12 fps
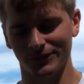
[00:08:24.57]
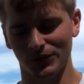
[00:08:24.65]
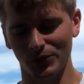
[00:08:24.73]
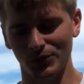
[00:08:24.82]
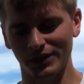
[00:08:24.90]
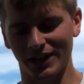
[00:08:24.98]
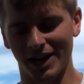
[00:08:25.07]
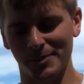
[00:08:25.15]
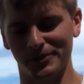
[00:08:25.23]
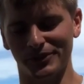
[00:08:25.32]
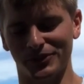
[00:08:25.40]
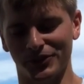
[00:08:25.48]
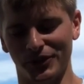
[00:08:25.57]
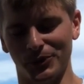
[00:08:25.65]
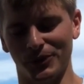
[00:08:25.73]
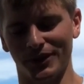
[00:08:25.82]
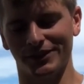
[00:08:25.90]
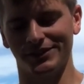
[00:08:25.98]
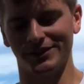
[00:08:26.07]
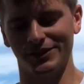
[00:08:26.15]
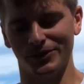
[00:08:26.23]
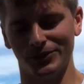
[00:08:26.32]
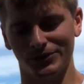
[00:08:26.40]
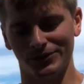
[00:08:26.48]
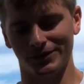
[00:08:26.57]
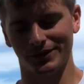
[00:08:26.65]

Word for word: you will accomplish good works in those